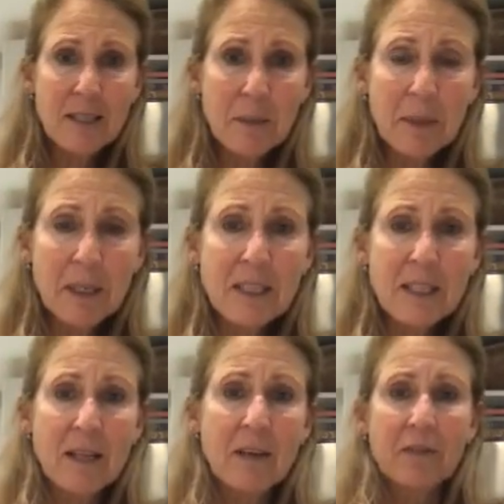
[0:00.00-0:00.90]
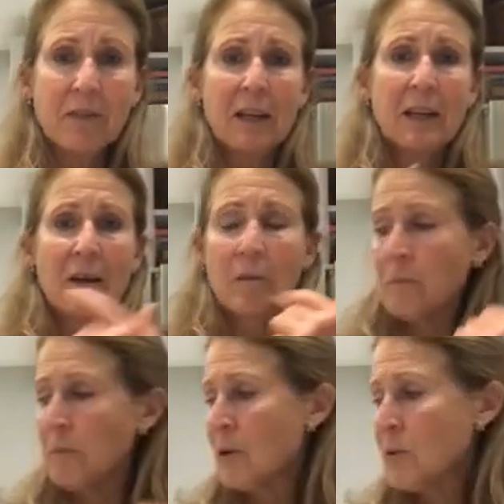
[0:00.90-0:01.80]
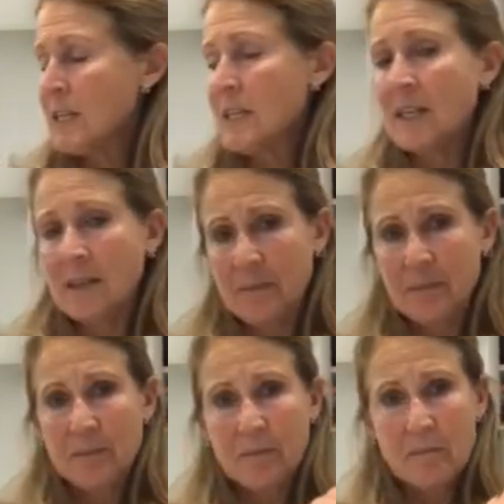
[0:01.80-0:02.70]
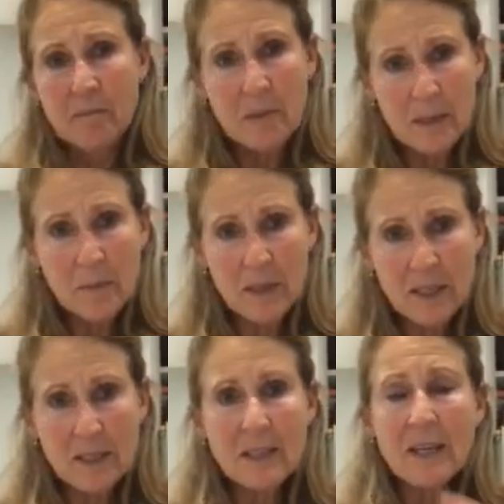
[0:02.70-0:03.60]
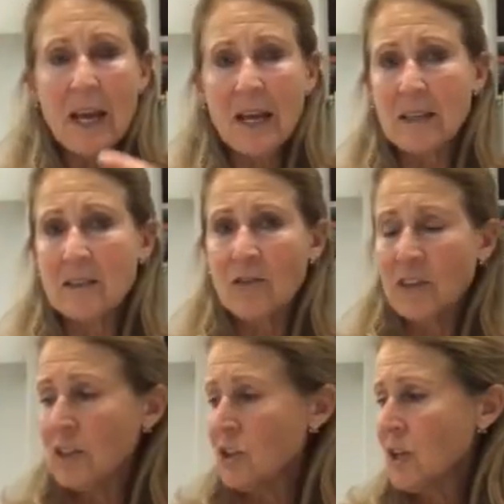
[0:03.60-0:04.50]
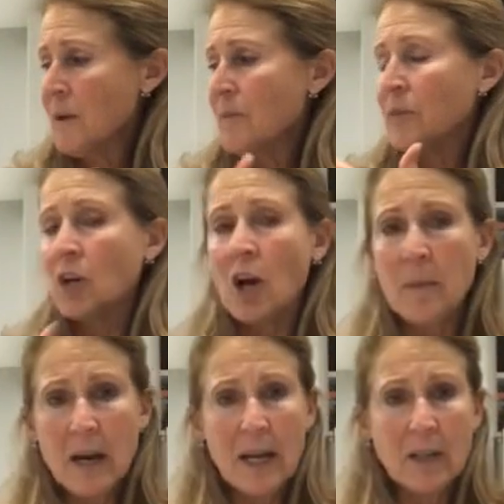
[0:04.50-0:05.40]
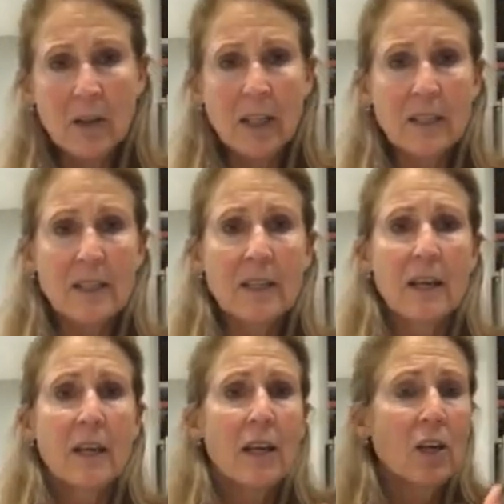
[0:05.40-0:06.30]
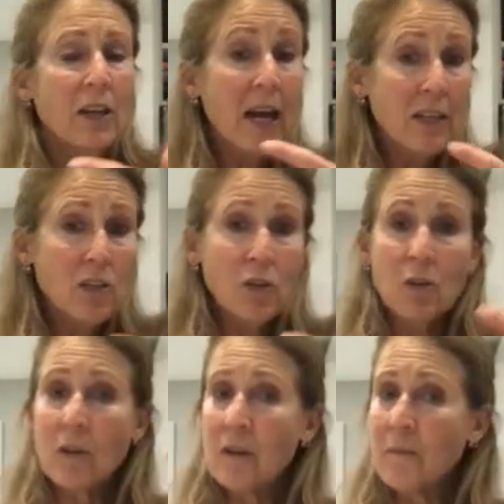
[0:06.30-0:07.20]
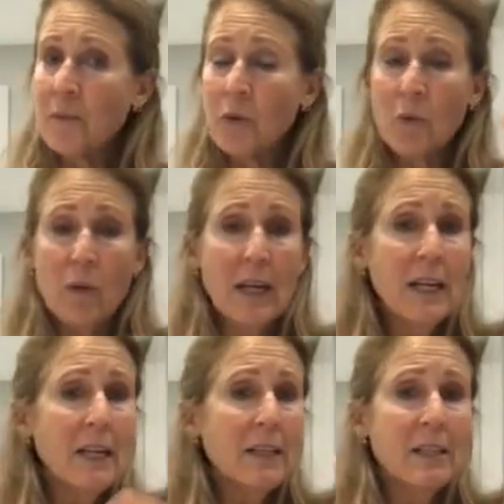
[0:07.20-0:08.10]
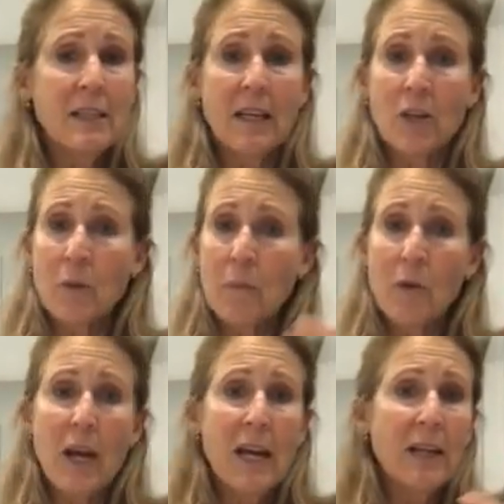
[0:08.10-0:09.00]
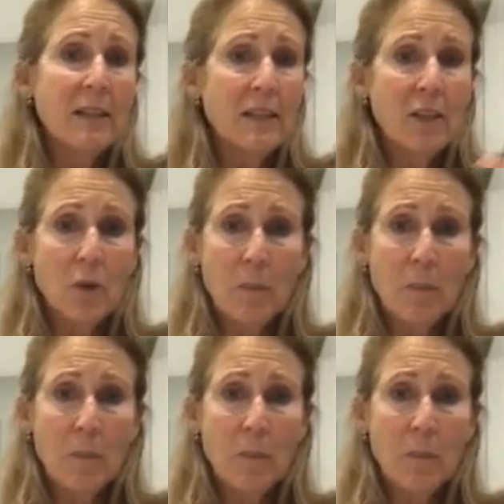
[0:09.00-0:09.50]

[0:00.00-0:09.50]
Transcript: the biggie stuff. Protein, meat, beans, eggs, fish. Carbohydrates, that's your grains and your breads and your